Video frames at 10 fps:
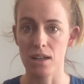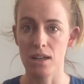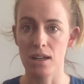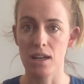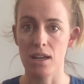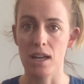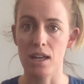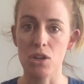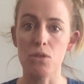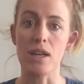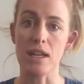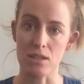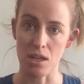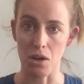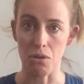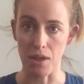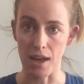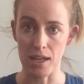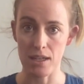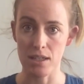And you need to know
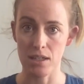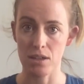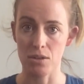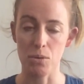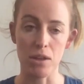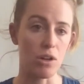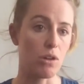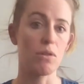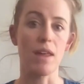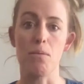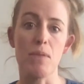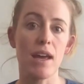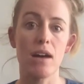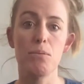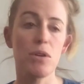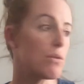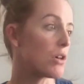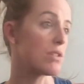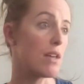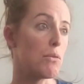that. Whether you let me help you or
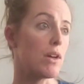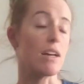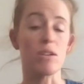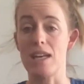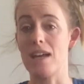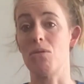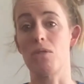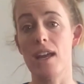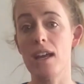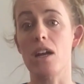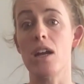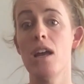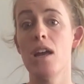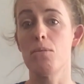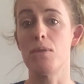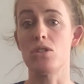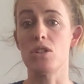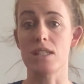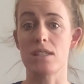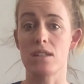someone else, I don't care. But
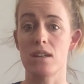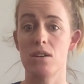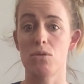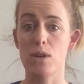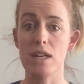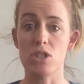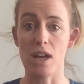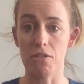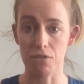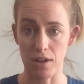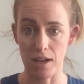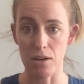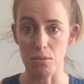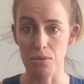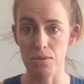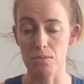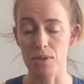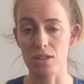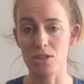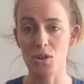just reach out for help because
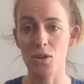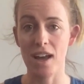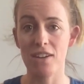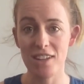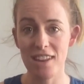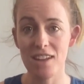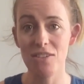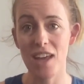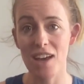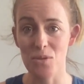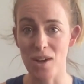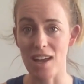you don't have to live that way.